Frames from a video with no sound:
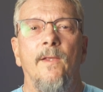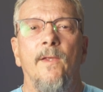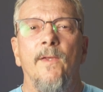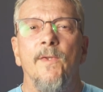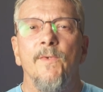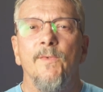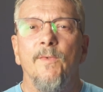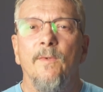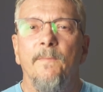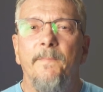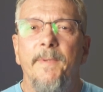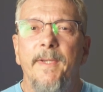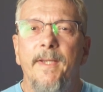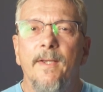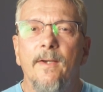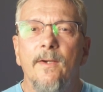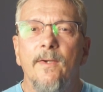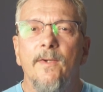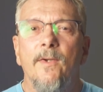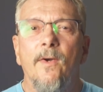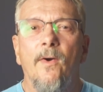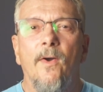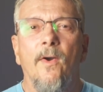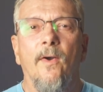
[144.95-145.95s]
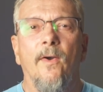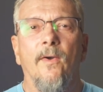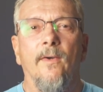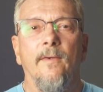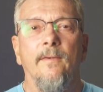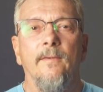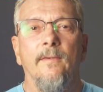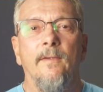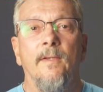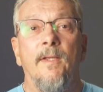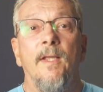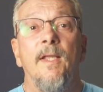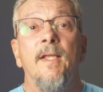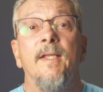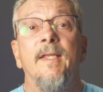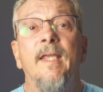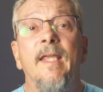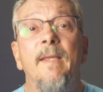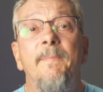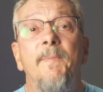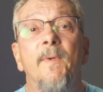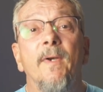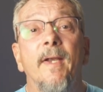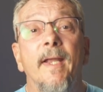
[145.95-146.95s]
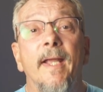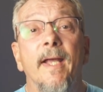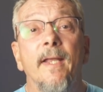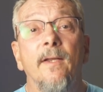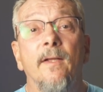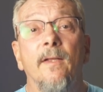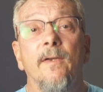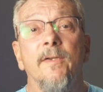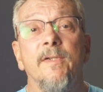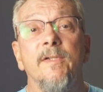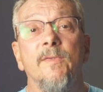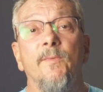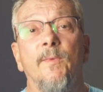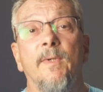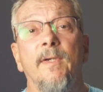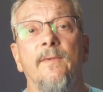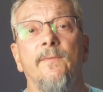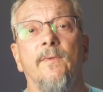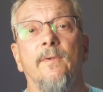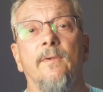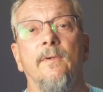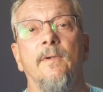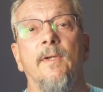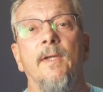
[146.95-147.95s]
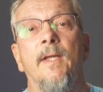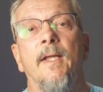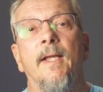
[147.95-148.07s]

So be on guard, keep your head on a swivel,